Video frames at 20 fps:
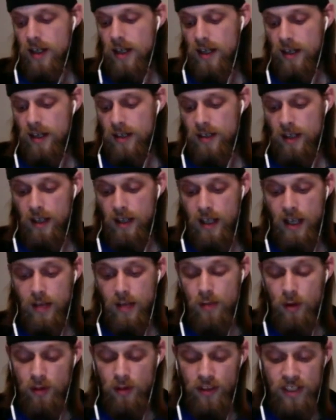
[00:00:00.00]
Uh,
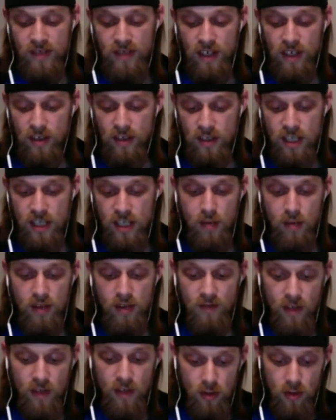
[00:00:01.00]
again, both these videos can
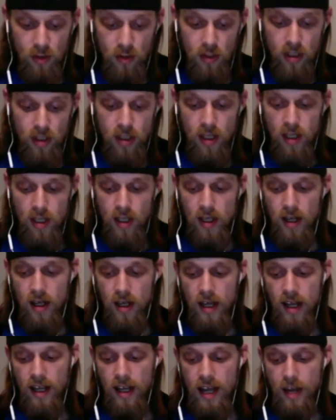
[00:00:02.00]
be viewed
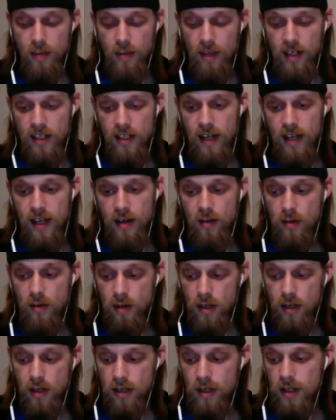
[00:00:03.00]
uh, at
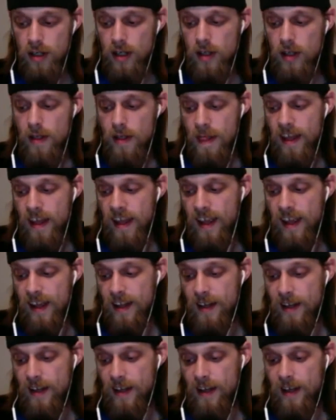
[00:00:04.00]
copblock.org
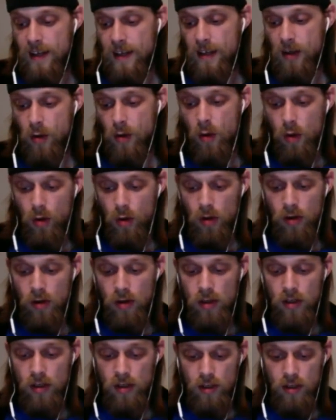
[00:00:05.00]
and uh,
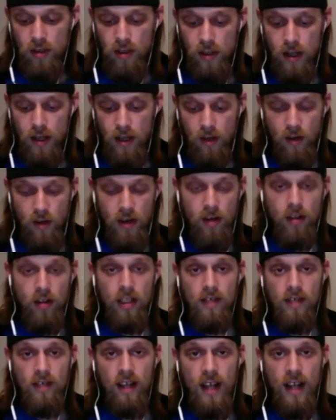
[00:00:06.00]
or uh, Greater
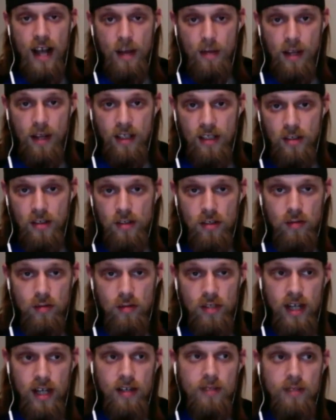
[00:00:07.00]
Cleveland CopBlock's
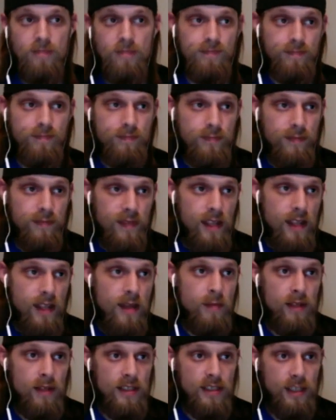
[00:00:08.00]
YouTube channel.
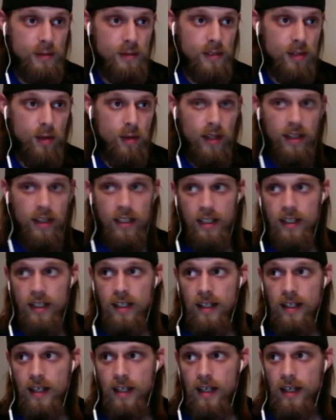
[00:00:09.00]
But subsequently,
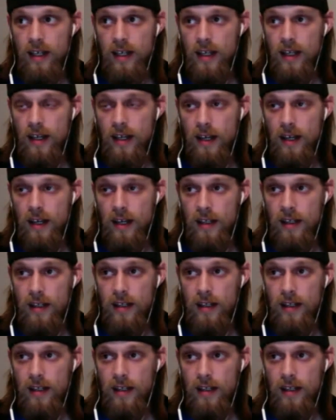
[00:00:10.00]
uh,